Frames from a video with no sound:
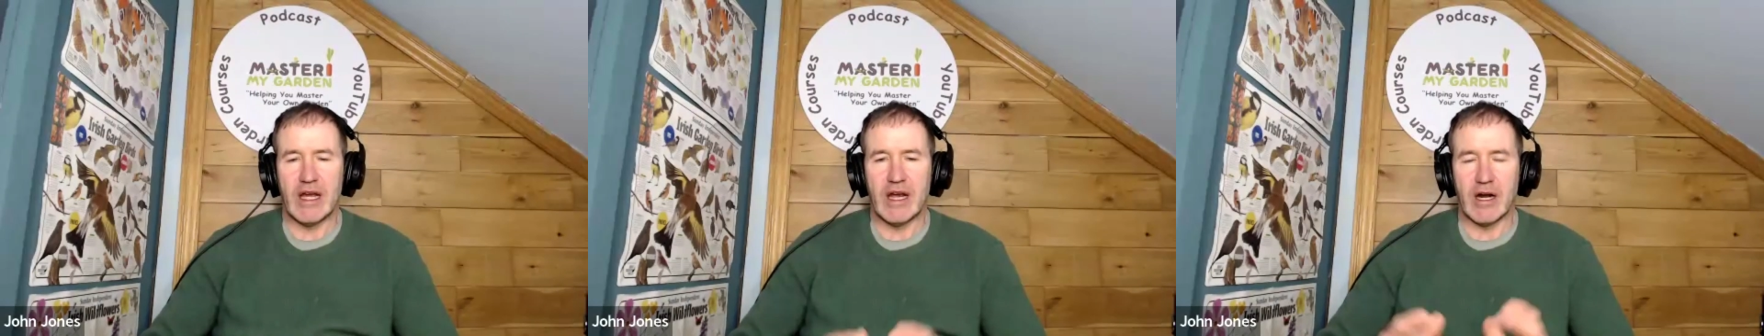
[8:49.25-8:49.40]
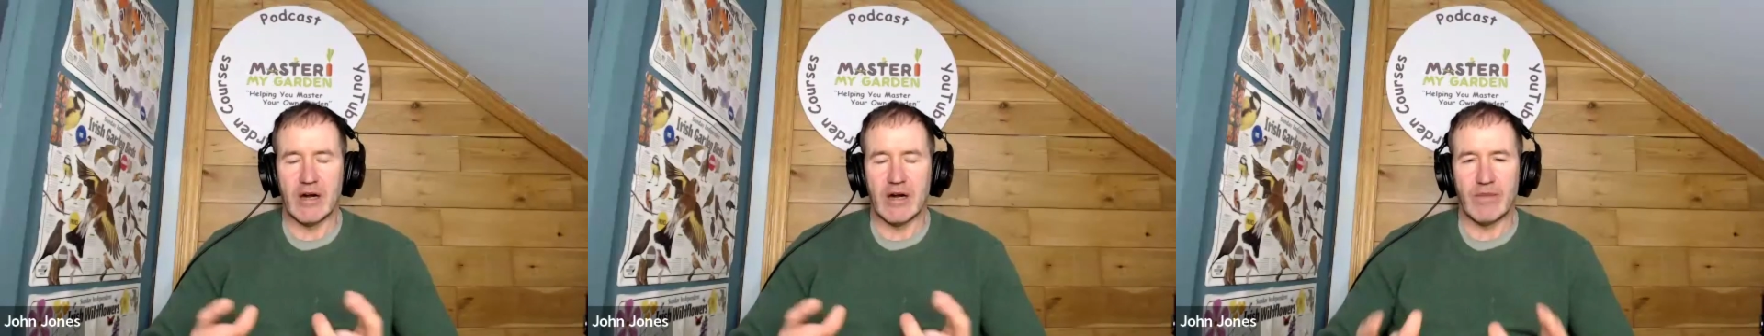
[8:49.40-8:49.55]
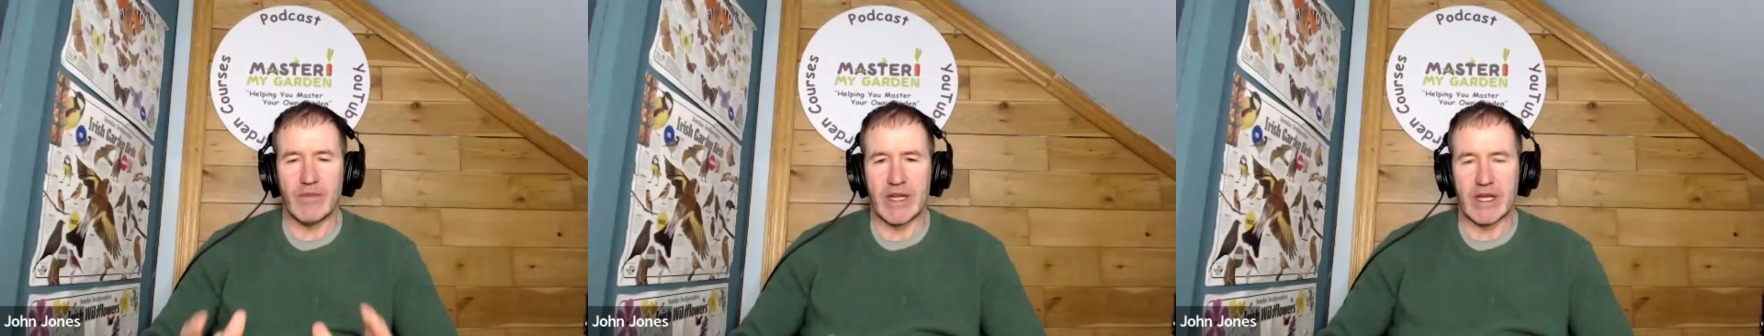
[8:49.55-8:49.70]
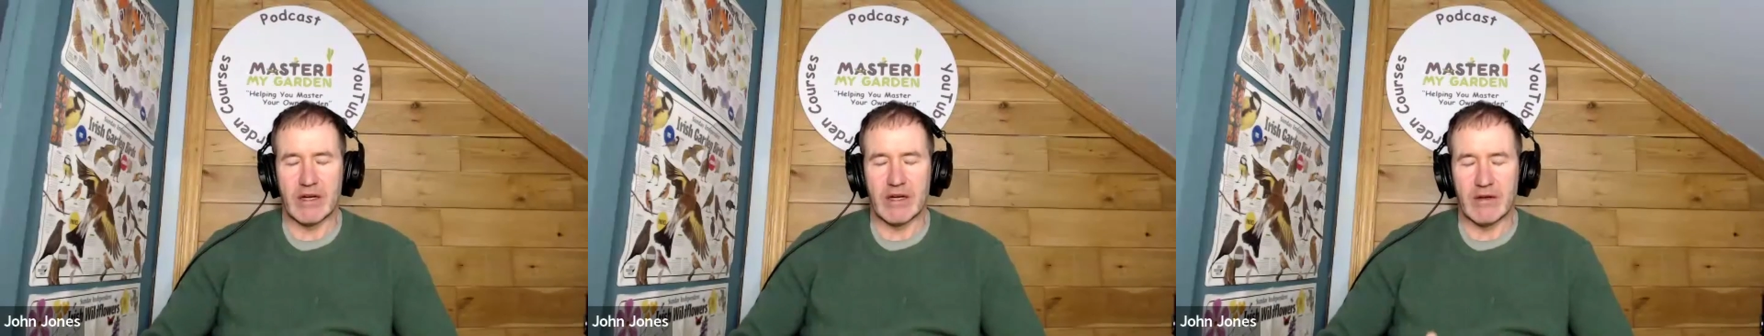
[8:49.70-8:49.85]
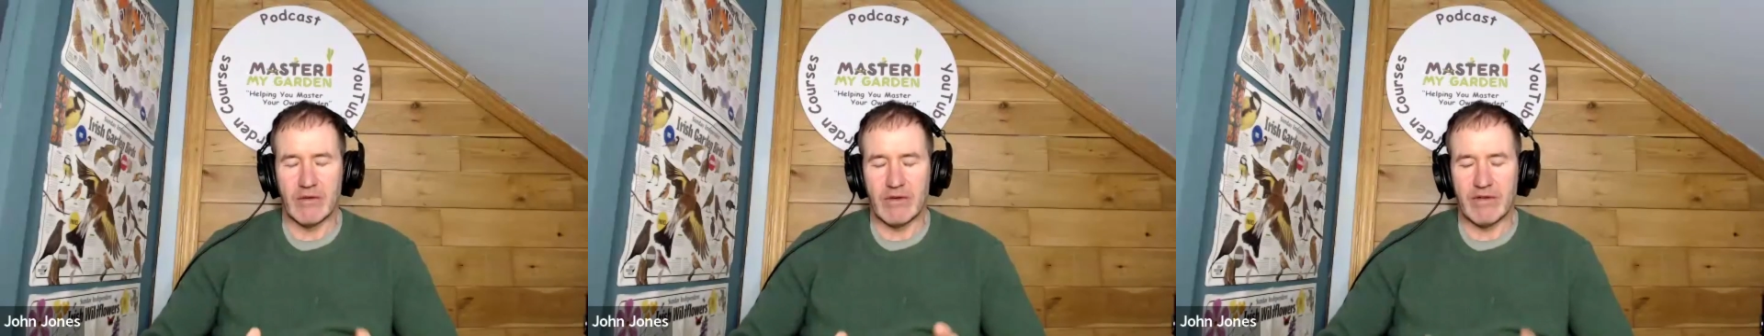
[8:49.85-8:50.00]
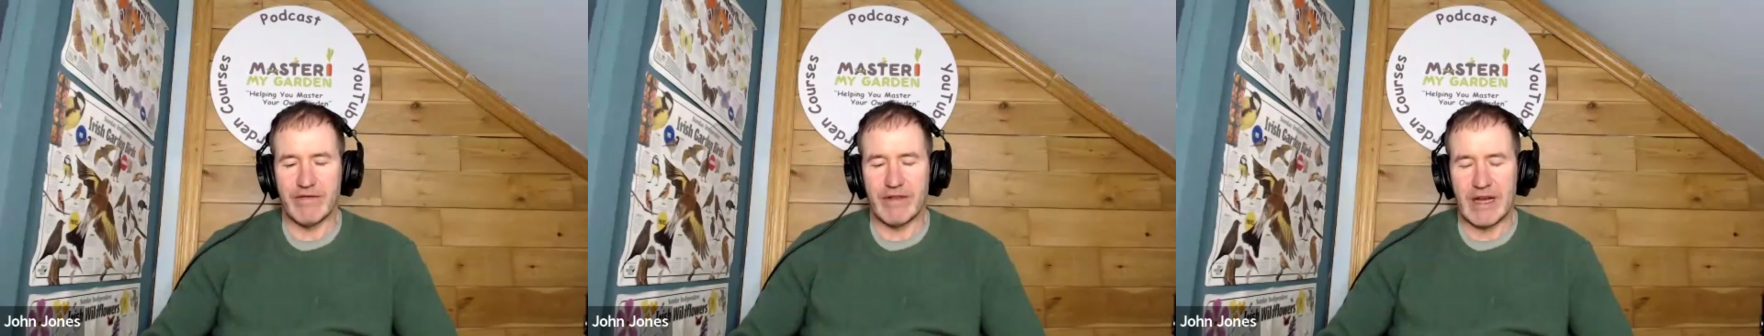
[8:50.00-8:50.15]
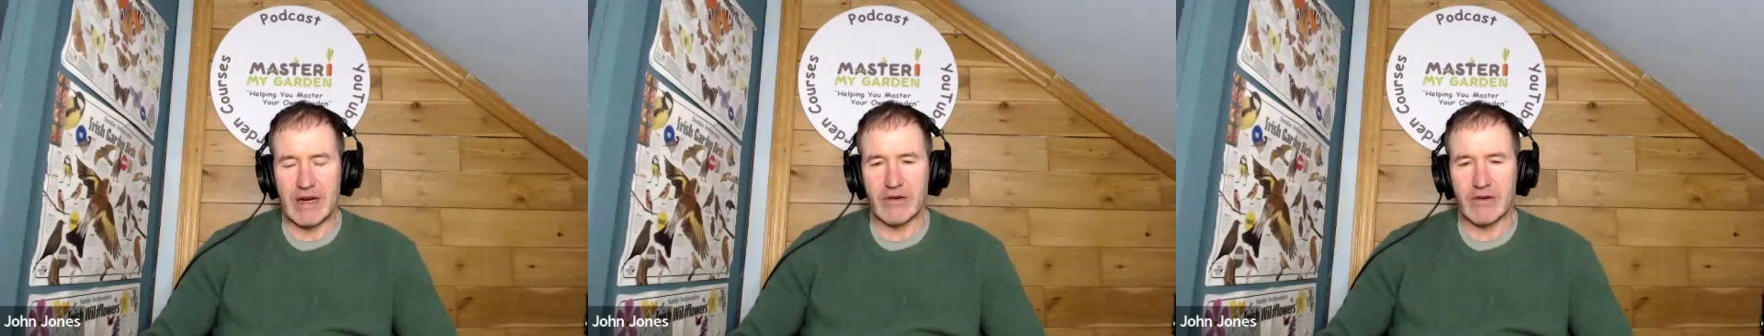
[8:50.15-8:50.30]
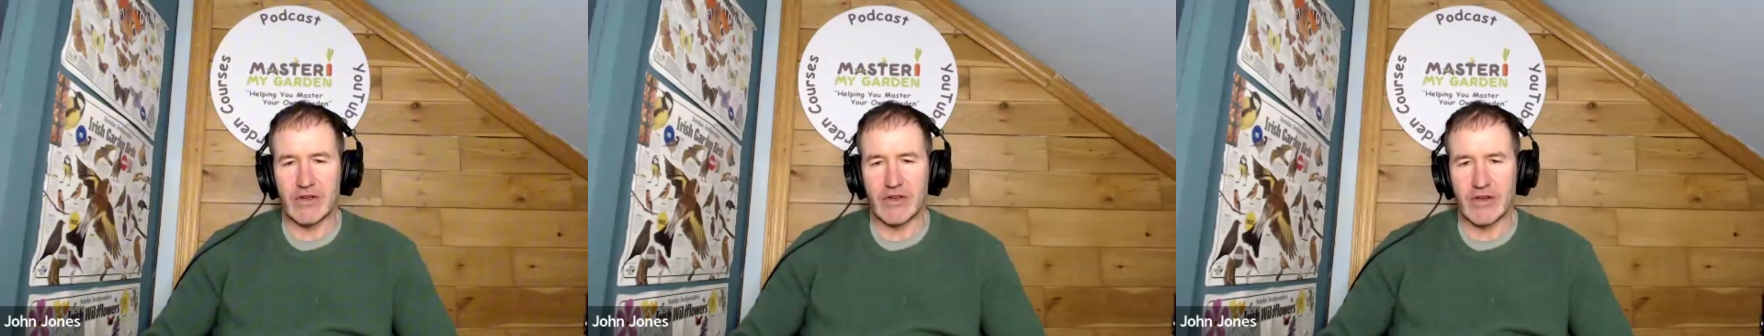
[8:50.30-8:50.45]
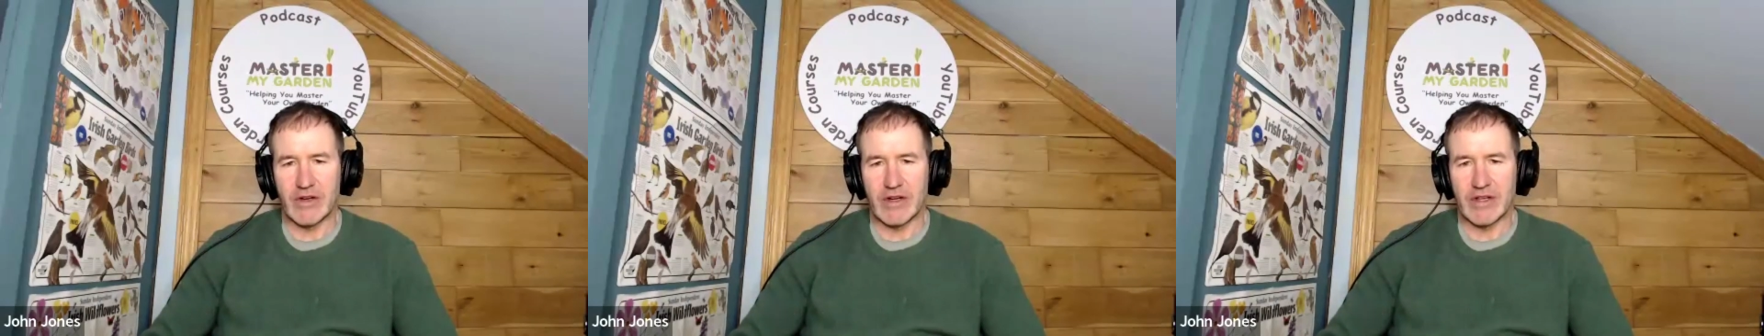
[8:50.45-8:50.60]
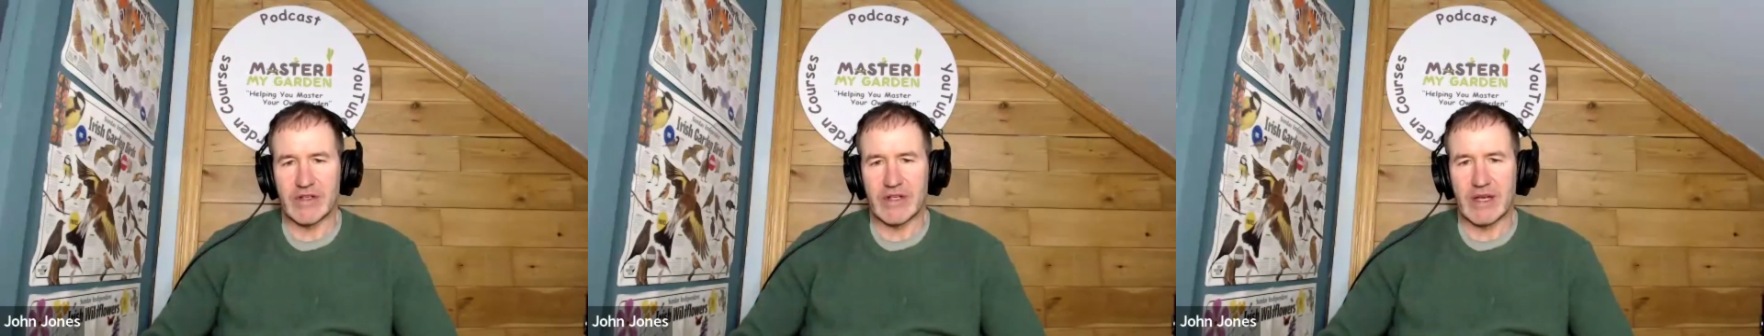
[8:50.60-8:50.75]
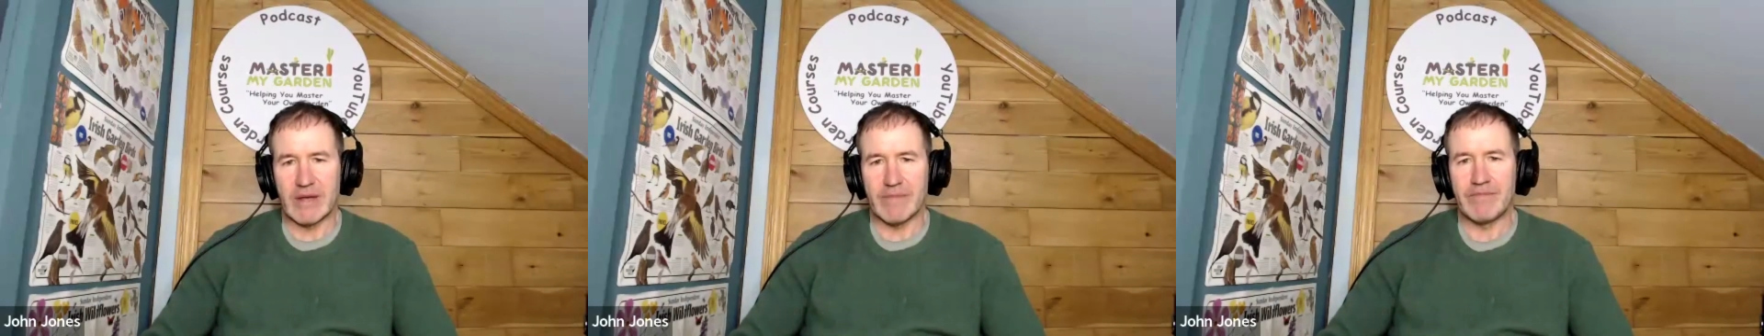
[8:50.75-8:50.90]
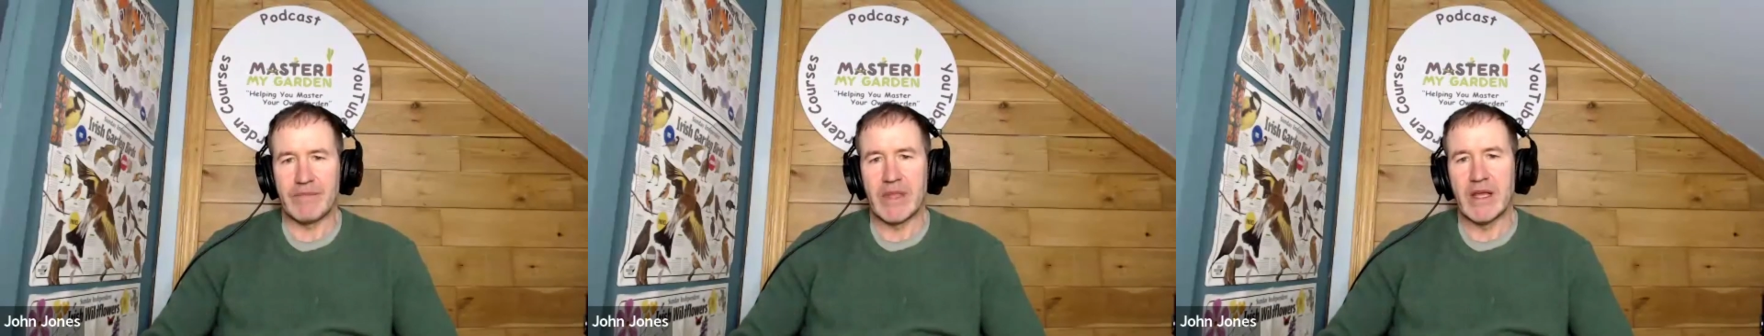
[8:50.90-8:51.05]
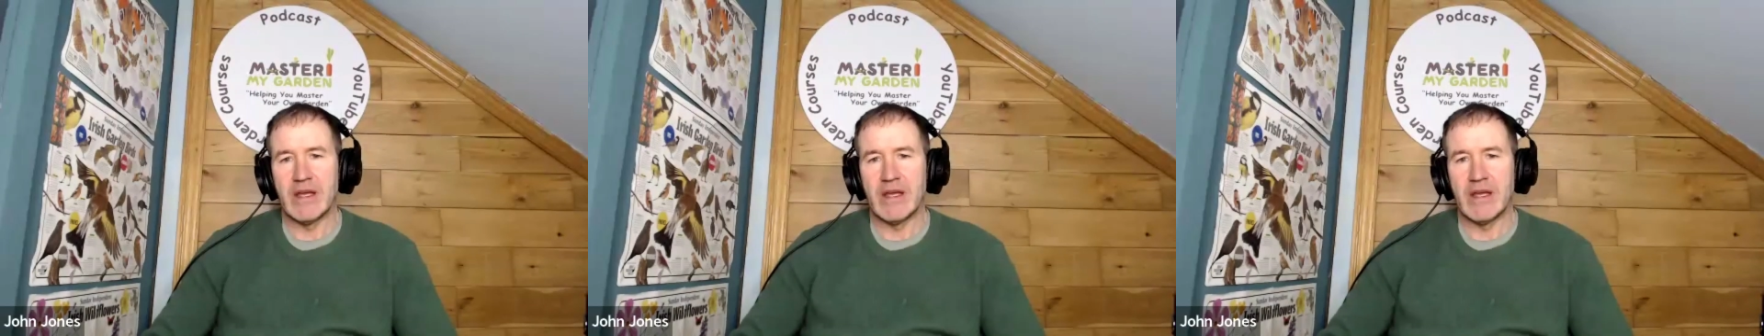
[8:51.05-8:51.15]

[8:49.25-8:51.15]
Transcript: or particularly with flowers, should I say,